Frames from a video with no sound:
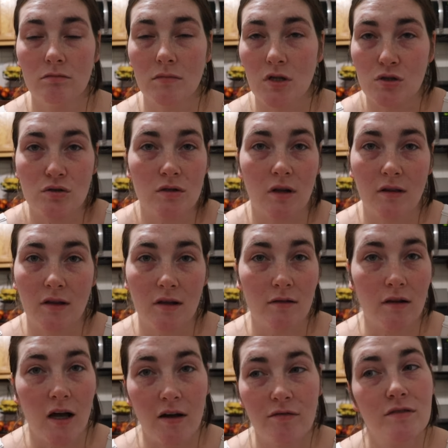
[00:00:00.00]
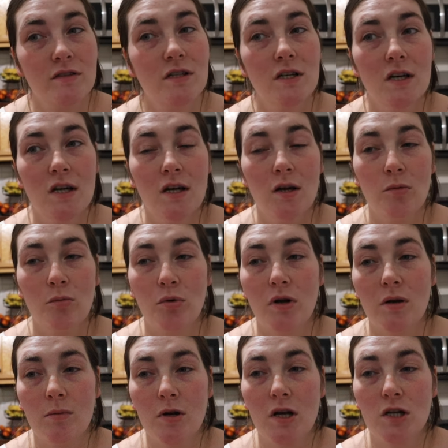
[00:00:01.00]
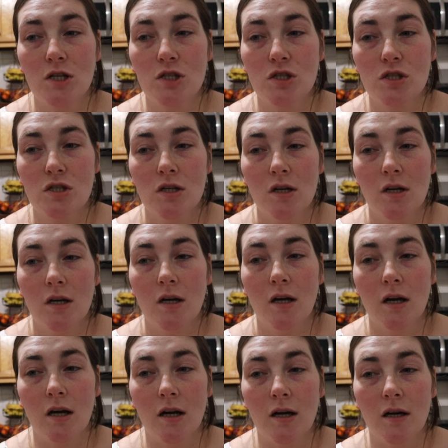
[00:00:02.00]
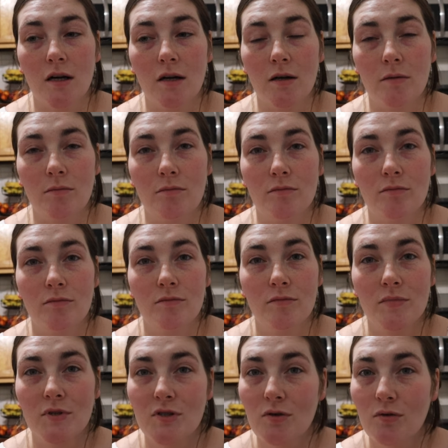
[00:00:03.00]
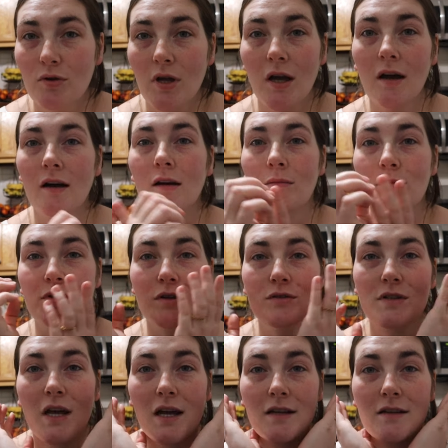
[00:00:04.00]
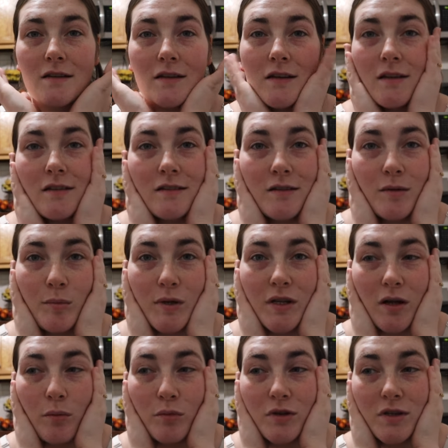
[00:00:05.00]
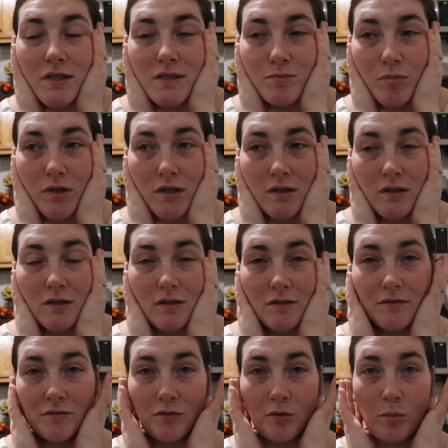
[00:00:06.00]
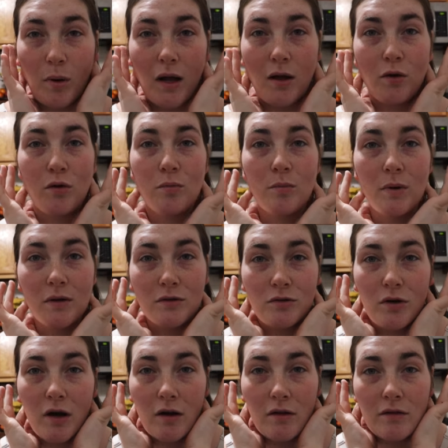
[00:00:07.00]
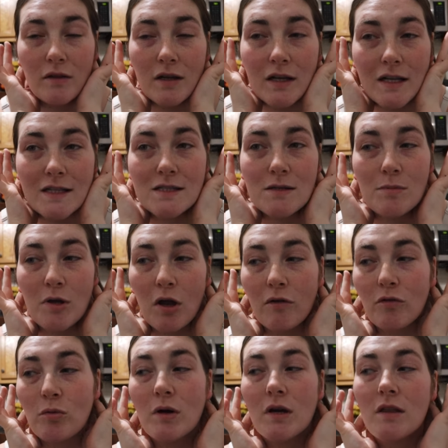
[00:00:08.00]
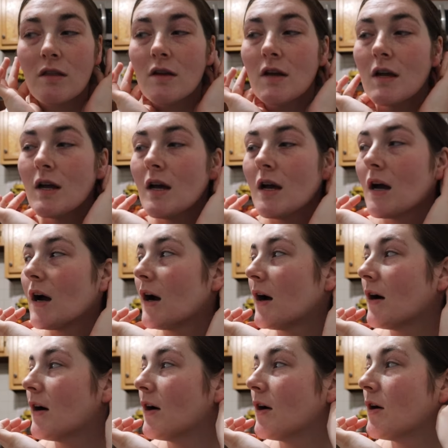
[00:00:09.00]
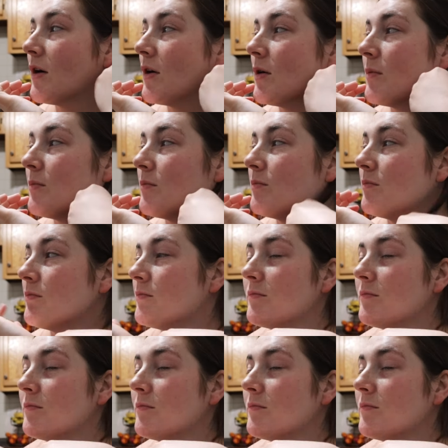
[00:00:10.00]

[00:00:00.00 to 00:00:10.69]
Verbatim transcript: there's nothing left, pretty much. Um, so yeah, I'm so sad to be done with this, but for my own mental health, it needs to be over with. Um,